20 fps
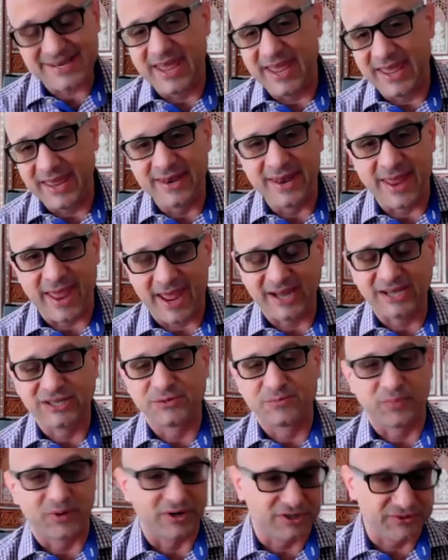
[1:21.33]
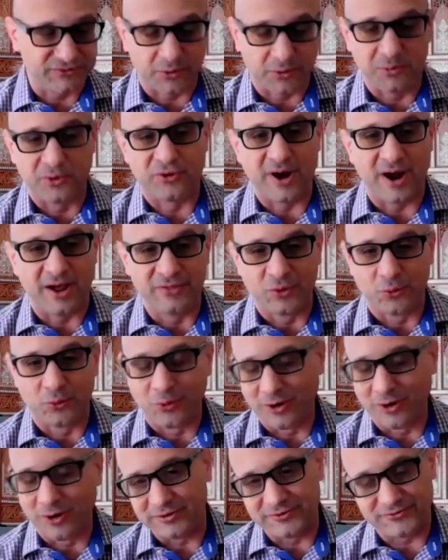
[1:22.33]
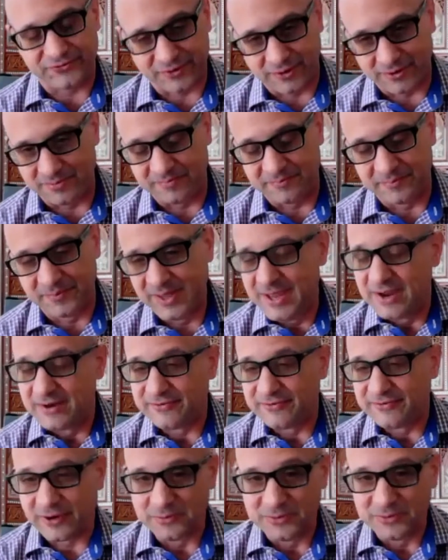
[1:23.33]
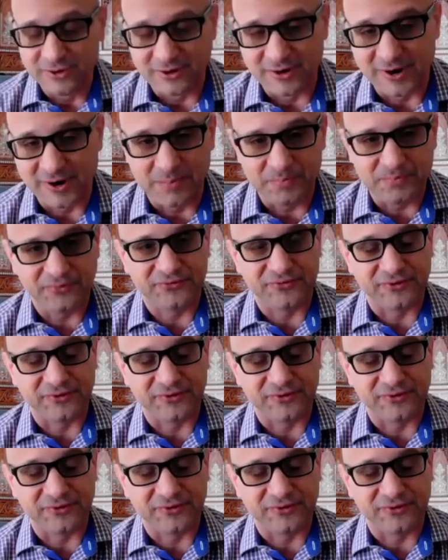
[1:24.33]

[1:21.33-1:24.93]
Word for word: ten experts from around the world, from from Europe,